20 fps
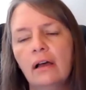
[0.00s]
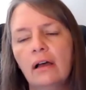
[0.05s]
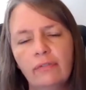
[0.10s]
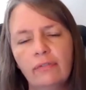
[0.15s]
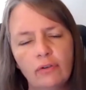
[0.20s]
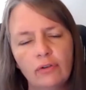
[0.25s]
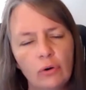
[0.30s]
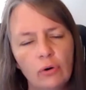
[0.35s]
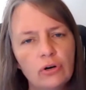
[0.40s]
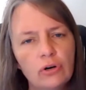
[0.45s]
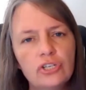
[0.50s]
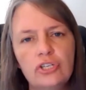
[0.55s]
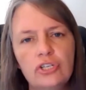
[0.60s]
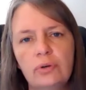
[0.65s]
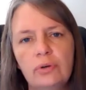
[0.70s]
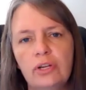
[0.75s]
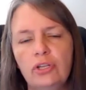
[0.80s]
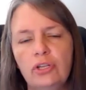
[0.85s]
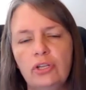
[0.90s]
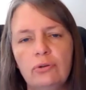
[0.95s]
Of course,
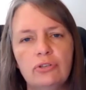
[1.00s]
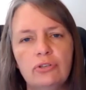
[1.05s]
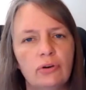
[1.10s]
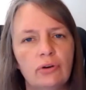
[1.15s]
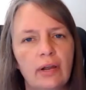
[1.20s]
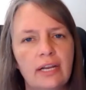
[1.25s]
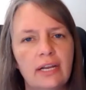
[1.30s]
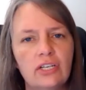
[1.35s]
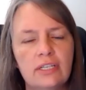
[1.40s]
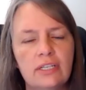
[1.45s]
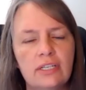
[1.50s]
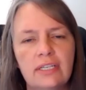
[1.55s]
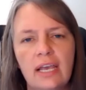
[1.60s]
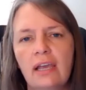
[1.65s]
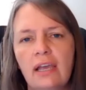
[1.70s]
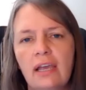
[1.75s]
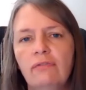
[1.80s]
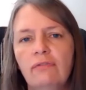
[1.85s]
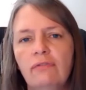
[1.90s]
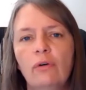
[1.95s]
you can use your
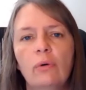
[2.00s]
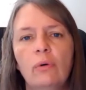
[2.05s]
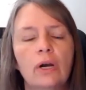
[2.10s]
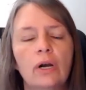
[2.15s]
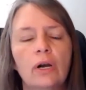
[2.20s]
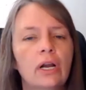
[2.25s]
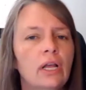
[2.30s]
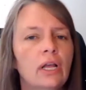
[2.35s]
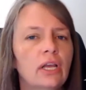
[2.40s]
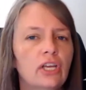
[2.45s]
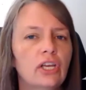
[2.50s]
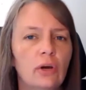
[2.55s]
HSA for,